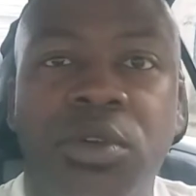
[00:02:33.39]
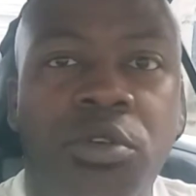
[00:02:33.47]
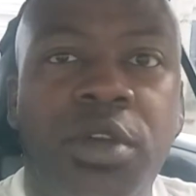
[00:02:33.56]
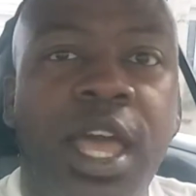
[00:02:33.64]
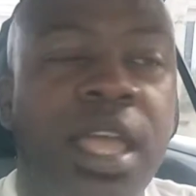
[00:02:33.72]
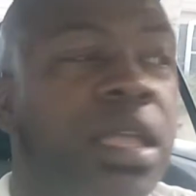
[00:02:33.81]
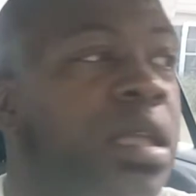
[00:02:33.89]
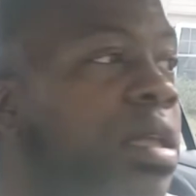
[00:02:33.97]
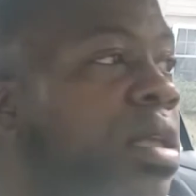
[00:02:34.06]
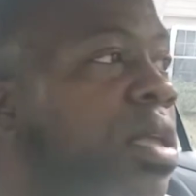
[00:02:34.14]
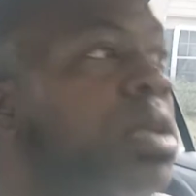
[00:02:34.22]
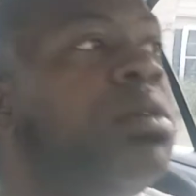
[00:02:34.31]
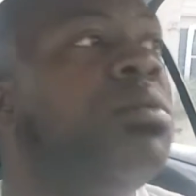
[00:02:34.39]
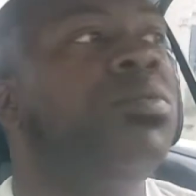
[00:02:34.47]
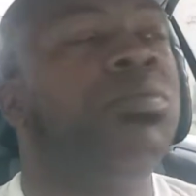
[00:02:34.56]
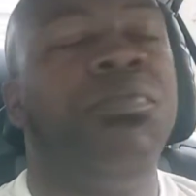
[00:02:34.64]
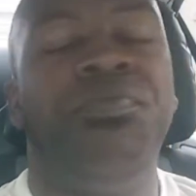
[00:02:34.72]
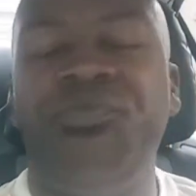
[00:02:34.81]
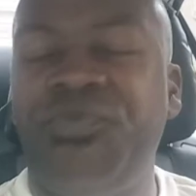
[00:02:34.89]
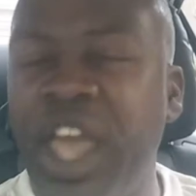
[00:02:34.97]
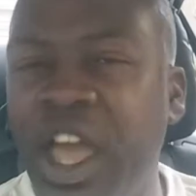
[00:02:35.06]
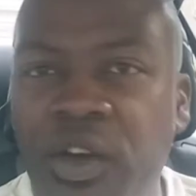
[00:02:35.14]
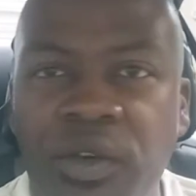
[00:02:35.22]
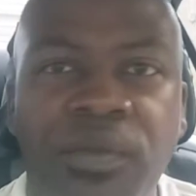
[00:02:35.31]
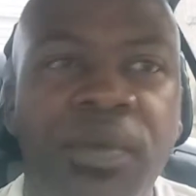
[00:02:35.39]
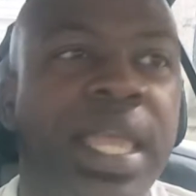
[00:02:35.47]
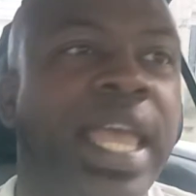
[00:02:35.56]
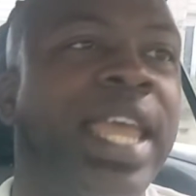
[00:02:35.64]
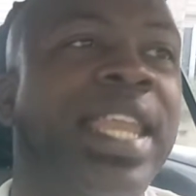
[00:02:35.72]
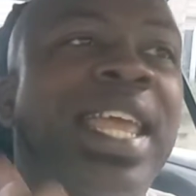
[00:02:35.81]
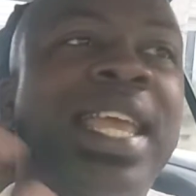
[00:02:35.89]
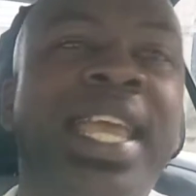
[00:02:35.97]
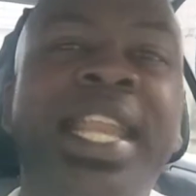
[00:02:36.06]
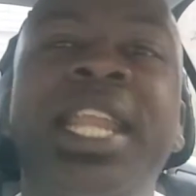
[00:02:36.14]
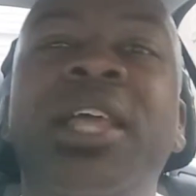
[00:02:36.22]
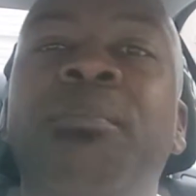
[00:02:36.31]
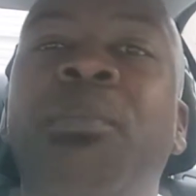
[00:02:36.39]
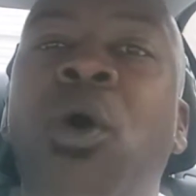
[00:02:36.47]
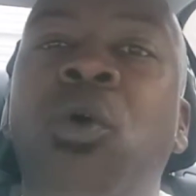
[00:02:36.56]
Okay, now in the heat of the